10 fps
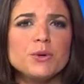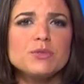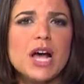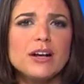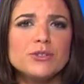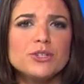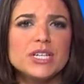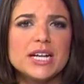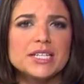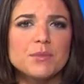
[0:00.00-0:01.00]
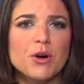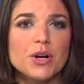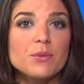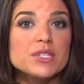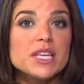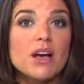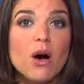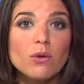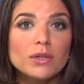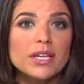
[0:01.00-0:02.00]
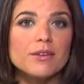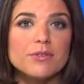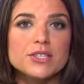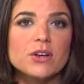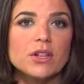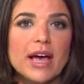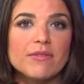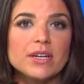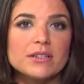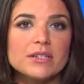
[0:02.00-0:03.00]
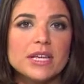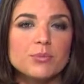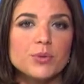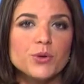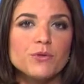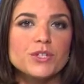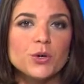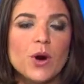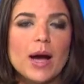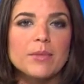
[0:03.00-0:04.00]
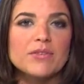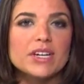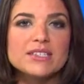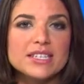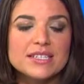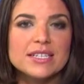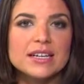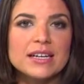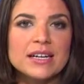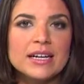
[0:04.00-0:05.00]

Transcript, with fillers: room doctor's testimony was the only physical evidence that proved a crime even existed.